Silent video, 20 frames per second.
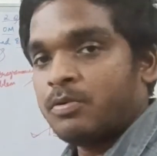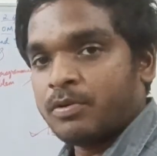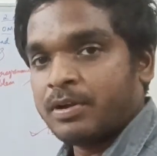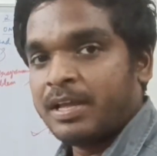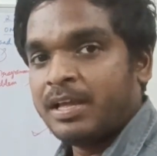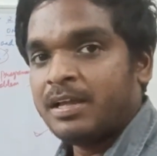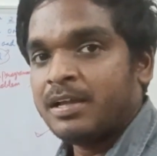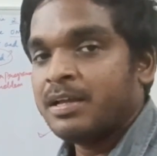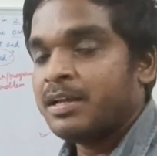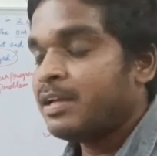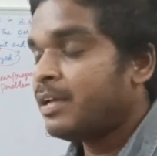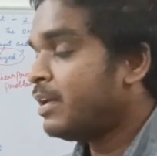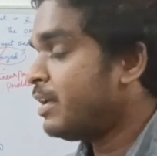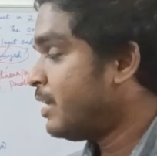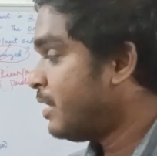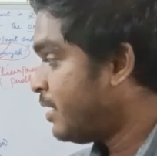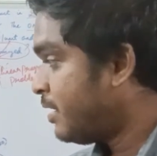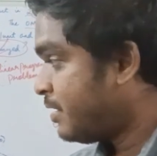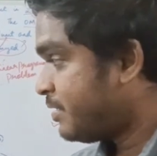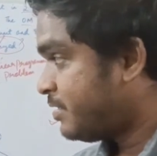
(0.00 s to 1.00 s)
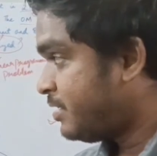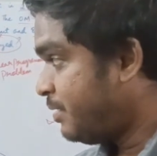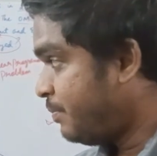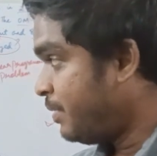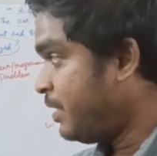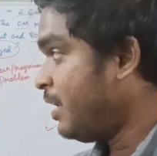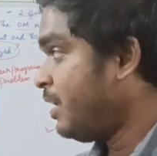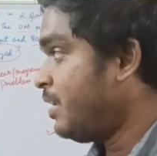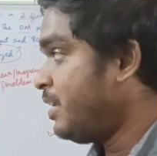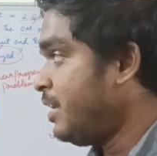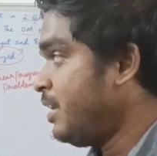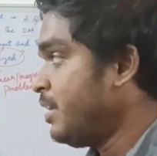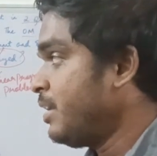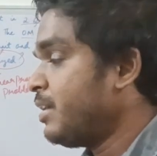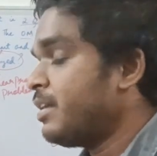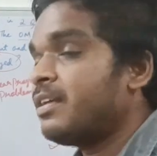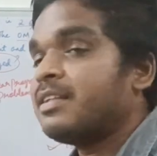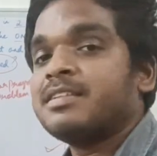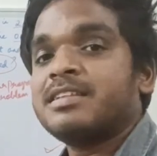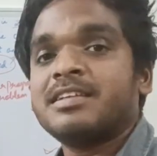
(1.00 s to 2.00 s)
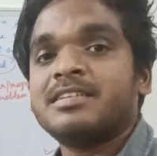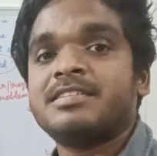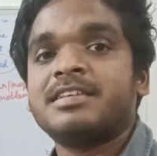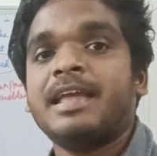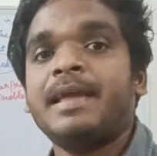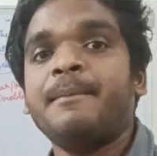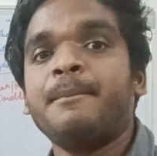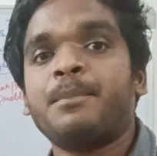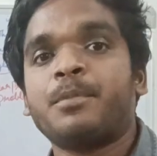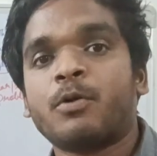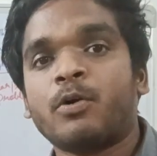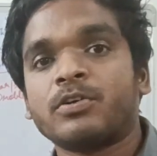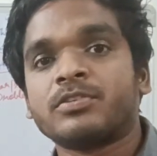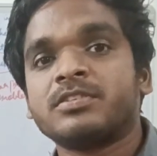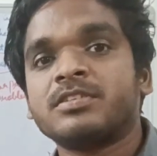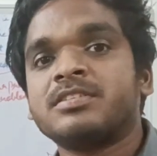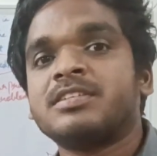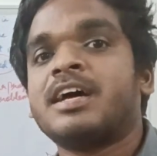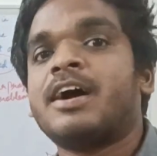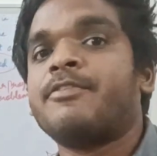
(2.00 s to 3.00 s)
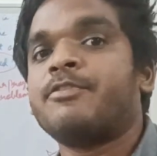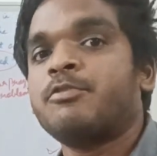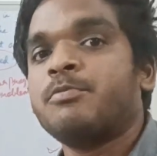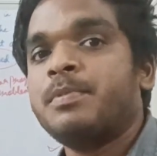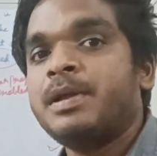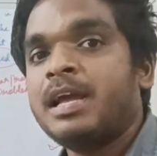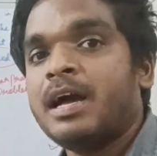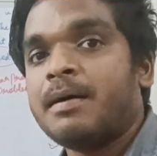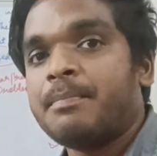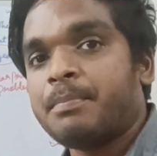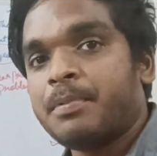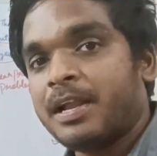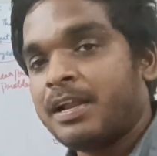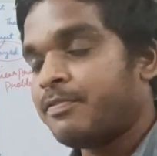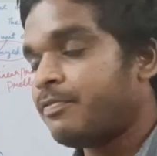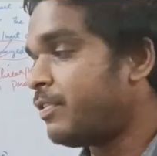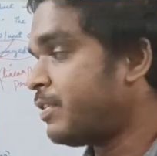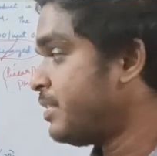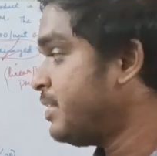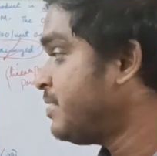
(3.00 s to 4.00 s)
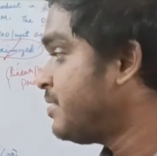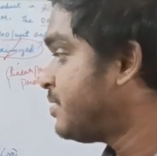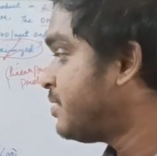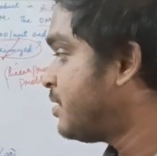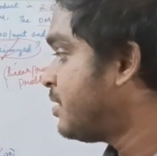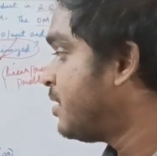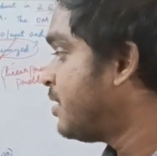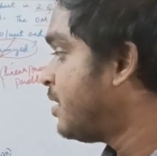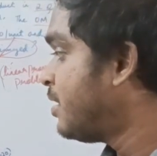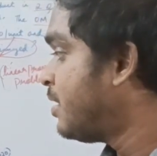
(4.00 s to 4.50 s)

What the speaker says: Okay. Similarly, the same process have to be applied for this